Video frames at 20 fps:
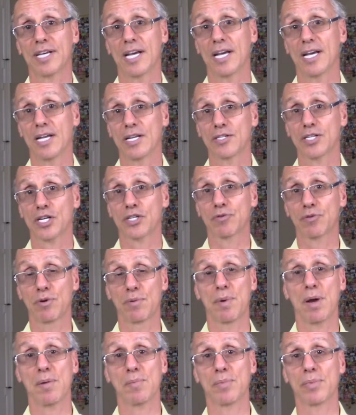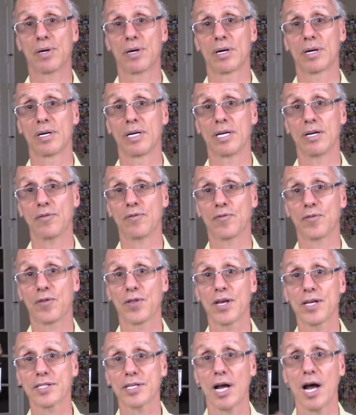And just remember, if
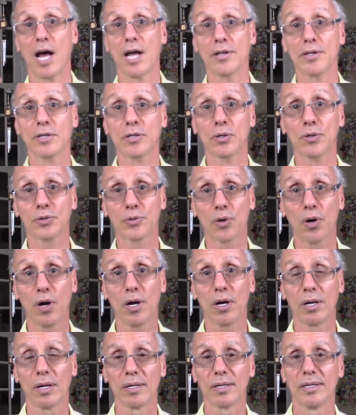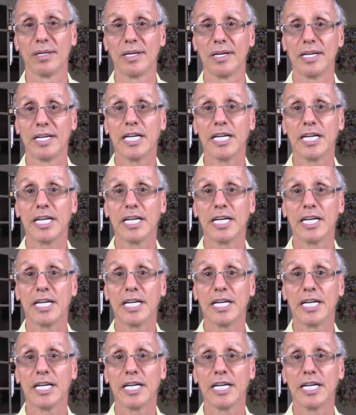things are under control,